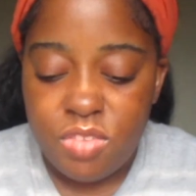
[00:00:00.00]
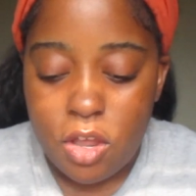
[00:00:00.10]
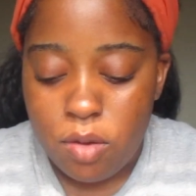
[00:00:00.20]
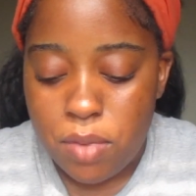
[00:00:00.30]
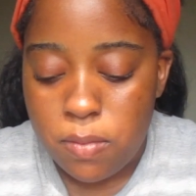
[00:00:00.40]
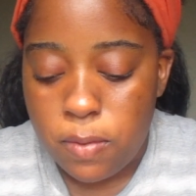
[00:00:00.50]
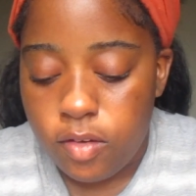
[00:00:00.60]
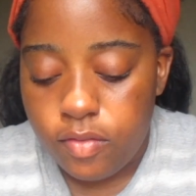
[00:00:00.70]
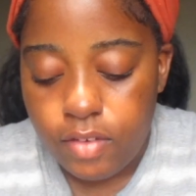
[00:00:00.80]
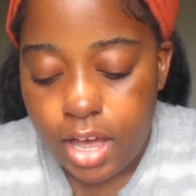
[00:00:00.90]
they were maybe
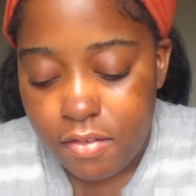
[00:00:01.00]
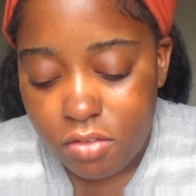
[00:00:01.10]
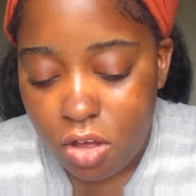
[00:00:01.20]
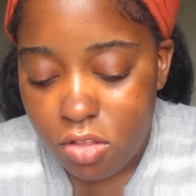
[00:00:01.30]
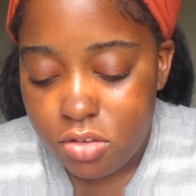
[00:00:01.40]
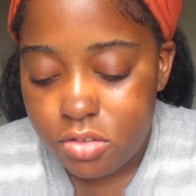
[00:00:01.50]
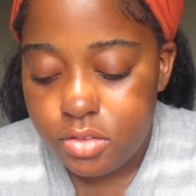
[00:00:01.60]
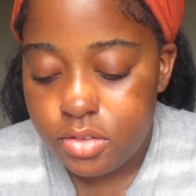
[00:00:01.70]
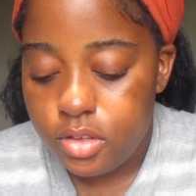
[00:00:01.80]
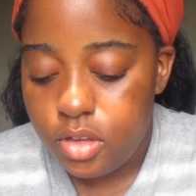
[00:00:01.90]
about
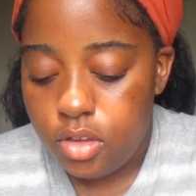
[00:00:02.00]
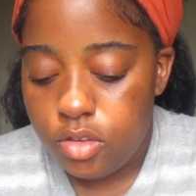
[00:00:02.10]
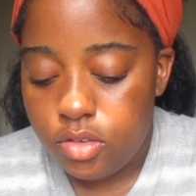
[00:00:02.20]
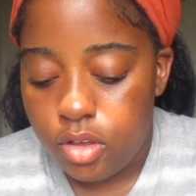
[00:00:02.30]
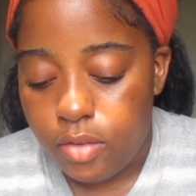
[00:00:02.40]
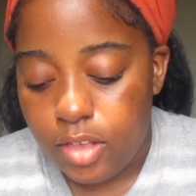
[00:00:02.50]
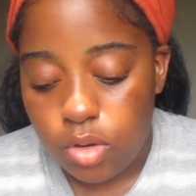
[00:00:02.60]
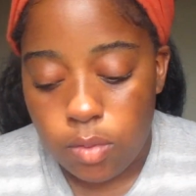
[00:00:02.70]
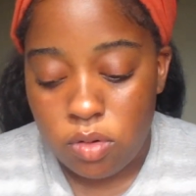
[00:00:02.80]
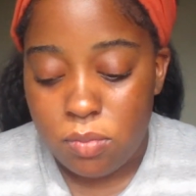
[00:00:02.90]
$5. So that's
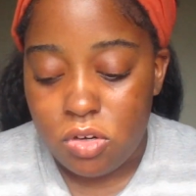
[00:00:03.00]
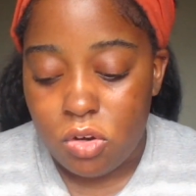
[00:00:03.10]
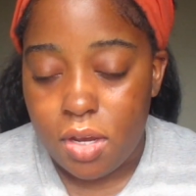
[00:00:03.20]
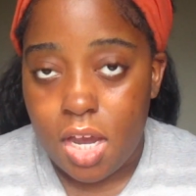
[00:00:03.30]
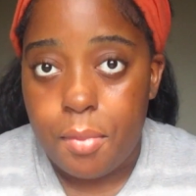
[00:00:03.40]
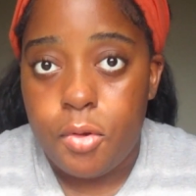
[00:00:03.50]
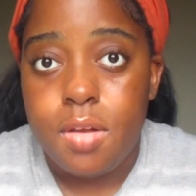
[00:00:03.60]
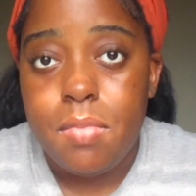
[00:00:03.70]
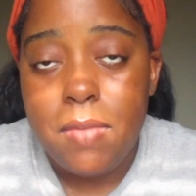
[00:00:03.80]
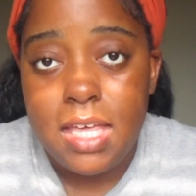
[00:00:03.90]
what I'm going to be doing. I'm
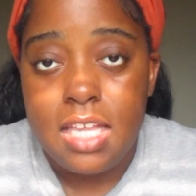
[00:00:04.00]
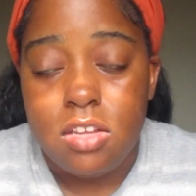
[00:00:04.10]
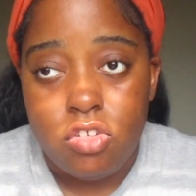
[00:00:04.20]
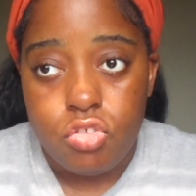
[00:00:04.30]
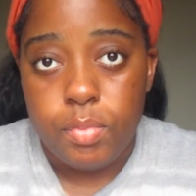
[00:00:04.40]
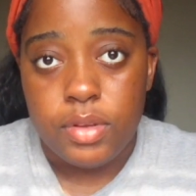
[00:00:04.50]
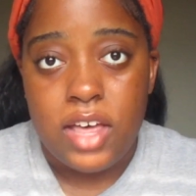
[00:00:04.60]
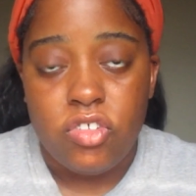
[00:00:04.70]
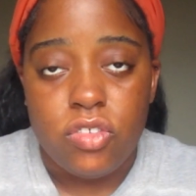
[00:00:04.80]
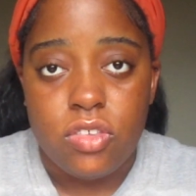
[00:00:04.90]
going to be making the strip
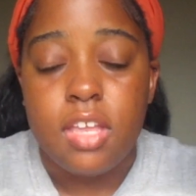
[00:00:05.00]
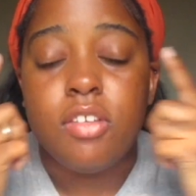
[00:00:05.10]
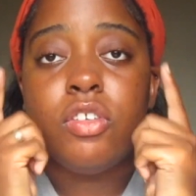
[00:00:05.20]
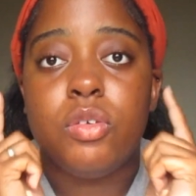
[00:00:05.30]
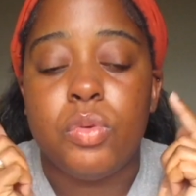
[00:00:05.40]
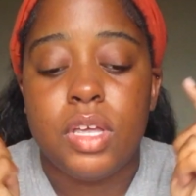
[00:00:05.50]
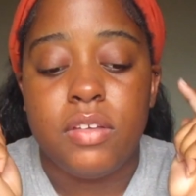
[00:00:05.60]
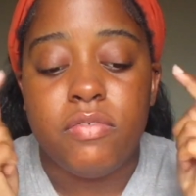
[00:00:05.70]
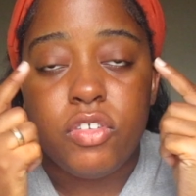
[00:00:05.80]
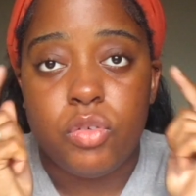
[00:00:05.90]
lashes into
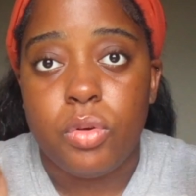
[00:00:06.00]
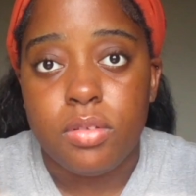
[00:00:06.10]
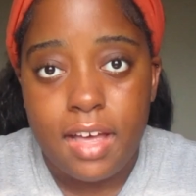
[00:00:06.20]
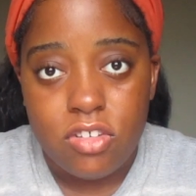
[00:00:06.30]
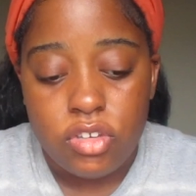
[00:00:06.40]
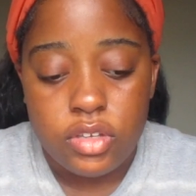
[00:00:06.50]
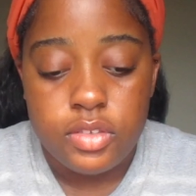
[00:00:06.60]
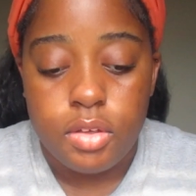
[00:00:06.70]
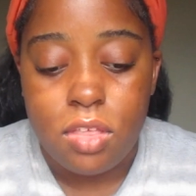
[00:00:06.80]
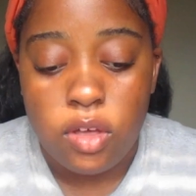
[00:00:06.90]
individual
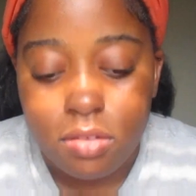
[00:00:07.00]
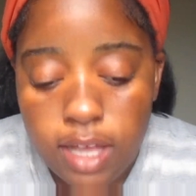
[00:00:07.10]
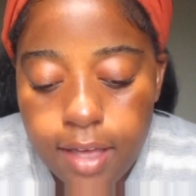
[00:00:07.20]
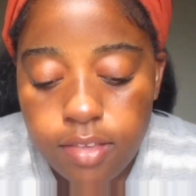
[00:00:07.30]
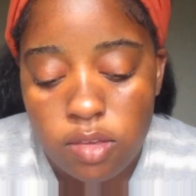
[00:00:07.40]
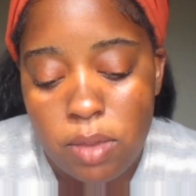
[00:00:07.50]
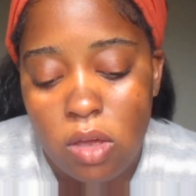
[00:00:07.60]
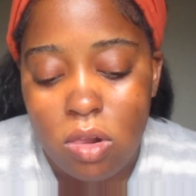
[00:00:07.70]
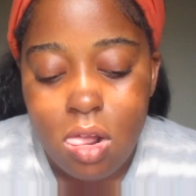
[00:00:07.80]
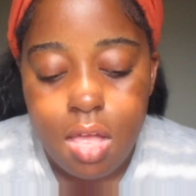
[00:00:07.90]
lashes, so they'll last
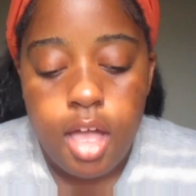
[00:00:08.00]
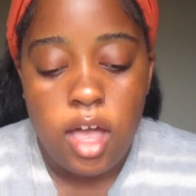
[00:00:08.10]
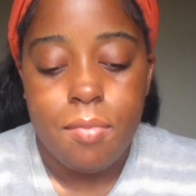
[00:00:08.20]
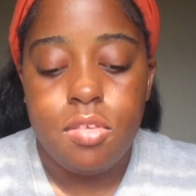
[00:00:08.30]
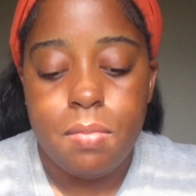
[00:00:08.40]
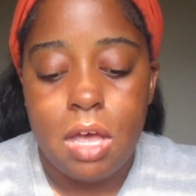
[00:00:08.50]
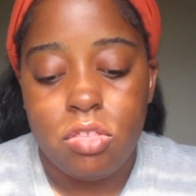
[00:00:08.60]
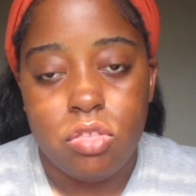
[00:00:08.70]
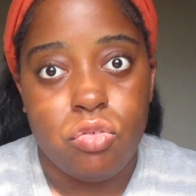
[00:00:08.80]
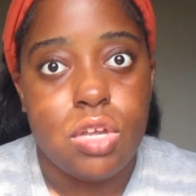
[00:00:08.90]
up to
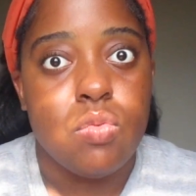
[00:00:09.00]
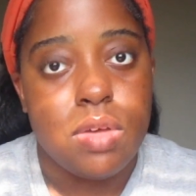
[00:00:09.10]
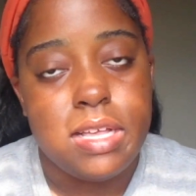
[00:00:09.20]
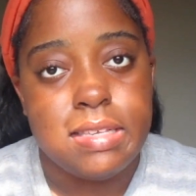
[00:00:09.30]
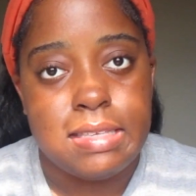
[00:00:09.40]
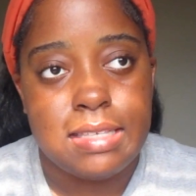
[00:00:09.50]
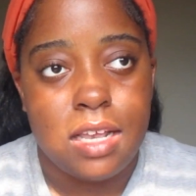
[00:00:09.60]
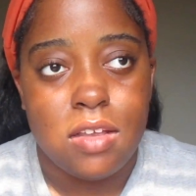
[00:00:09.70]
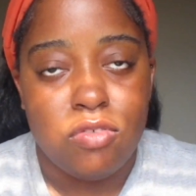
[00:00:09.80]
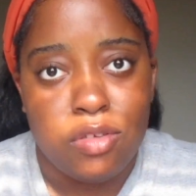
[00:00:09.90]
about 3 weeks
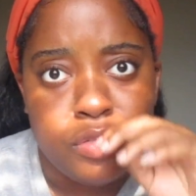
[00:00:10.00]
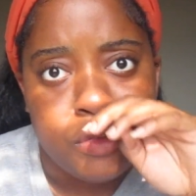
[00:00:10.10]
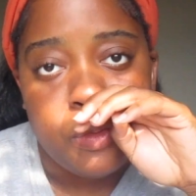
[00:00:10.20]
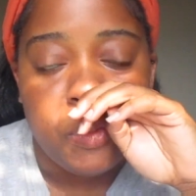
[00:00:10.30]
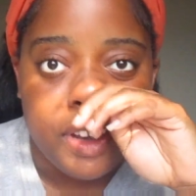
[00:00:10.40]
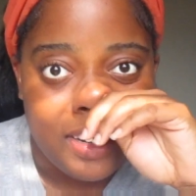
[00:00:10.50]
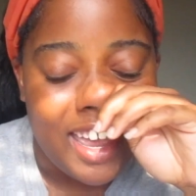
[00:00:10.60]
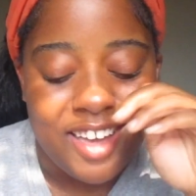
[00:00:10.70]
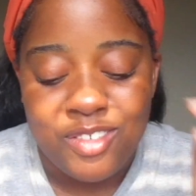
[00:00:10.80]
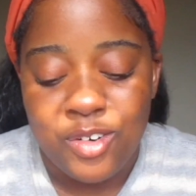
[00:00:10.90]
instead of just one
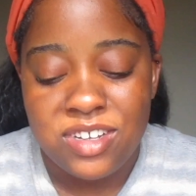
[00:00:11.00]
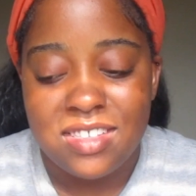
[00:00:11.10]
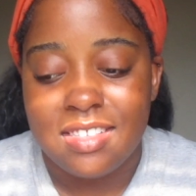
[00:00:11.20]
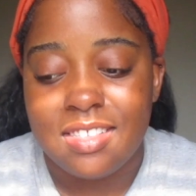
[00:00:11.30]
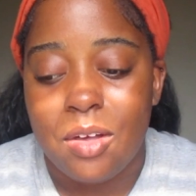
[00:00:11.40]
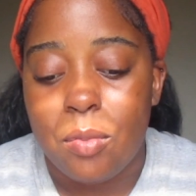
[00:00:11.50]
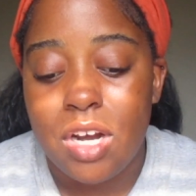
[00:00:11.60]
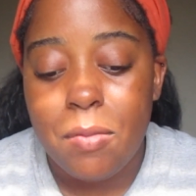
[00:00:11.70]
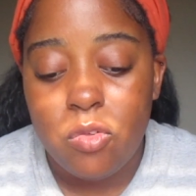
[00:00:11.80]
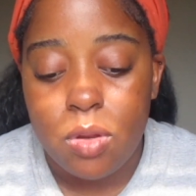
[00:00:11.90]
day, of course. And so
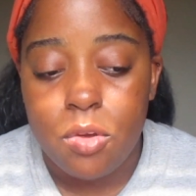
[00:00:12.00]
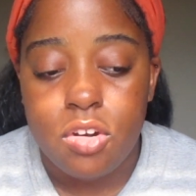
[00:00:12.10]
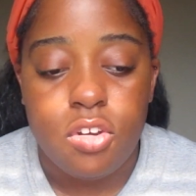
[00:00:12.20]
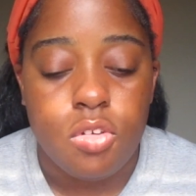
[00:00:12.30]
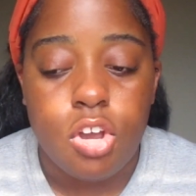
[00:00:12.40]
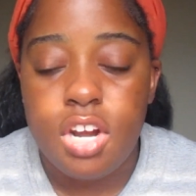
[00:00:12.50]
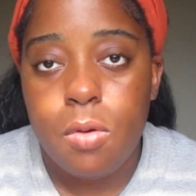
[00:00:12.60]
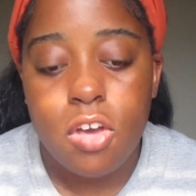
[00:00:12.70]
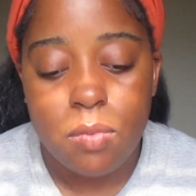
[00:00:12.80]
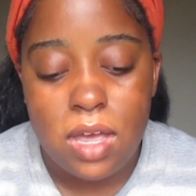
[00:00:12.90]
pretty much what I'm going to do is I already
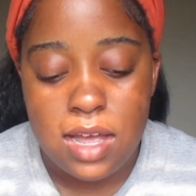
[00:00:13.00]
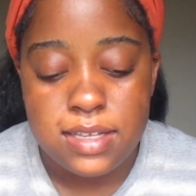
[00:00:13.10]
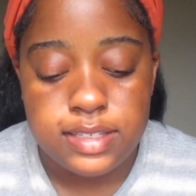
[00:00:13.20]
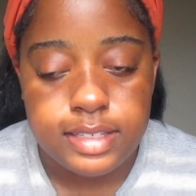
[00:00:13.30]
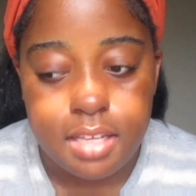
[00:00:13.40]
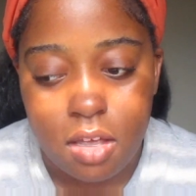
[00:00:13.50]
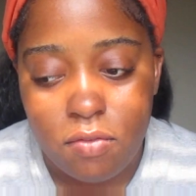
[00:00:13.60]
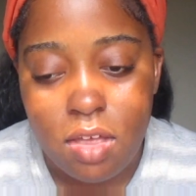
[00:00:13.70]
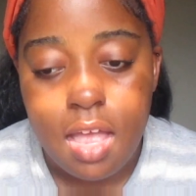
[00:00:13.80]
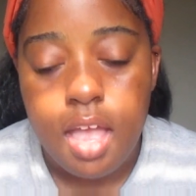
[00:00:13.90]
wash my hands and
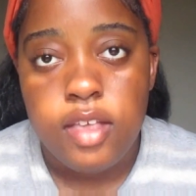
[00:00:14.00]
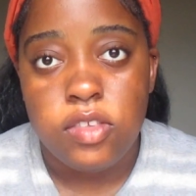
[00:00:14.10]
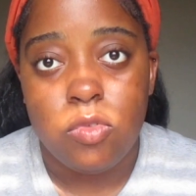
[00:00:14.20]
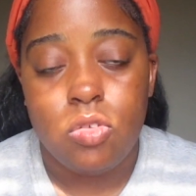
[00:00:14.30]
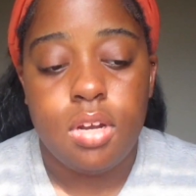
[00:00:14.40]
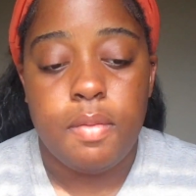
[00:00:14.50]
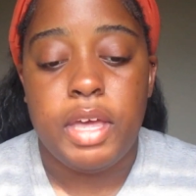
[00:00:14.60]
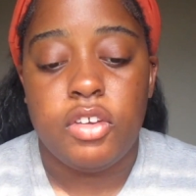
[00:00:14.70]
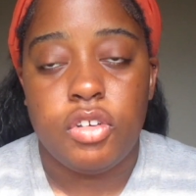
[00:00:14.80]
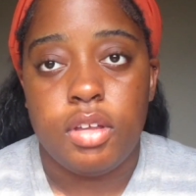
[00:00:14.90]
stuff, so I'm just going to
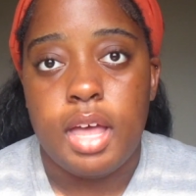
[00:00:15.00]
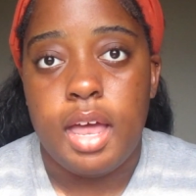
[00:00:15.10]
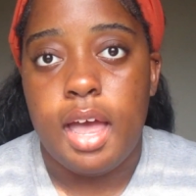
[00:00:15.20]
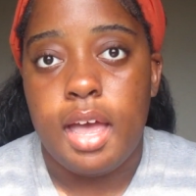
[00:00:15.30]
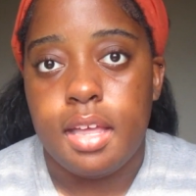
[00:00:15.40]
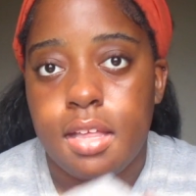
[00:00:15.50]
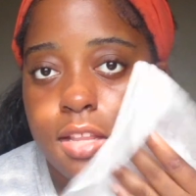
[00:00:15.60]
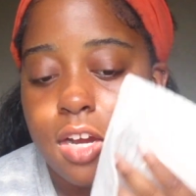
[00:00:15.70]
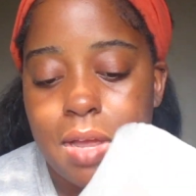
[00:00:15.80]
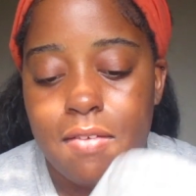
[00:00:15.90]
make sure that I
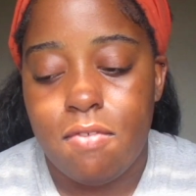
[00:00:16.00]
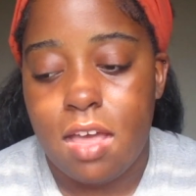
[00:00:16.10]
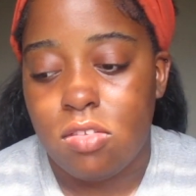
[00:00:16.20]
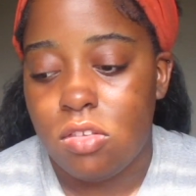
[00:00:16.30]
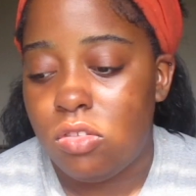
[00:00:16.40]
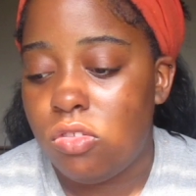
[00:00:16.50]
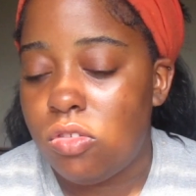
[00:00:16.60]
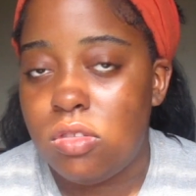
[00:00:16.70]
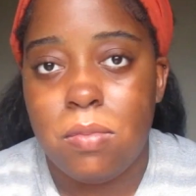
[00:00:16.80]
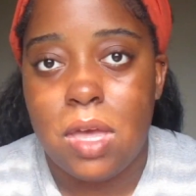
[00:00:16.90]
clear my face. This is
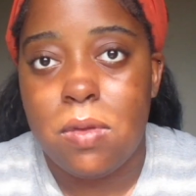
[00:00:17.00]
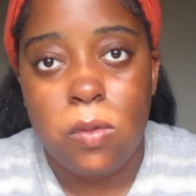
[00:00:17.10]
just a baby